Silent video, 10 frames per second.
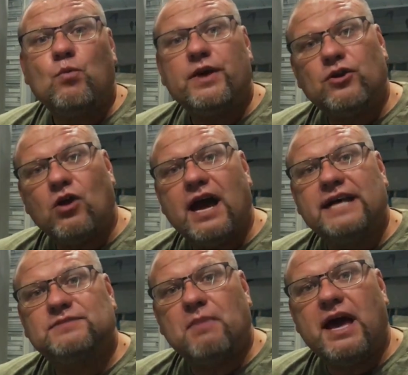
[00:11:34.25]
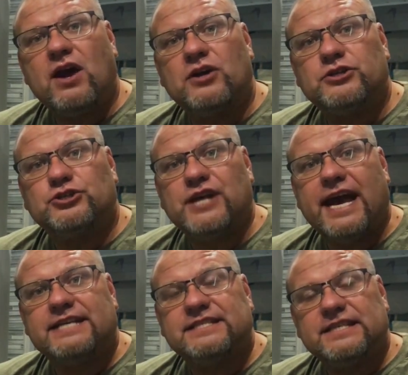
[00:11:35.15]
winterize my under
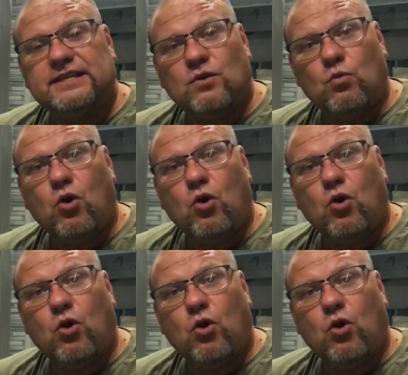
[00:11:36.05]
chassis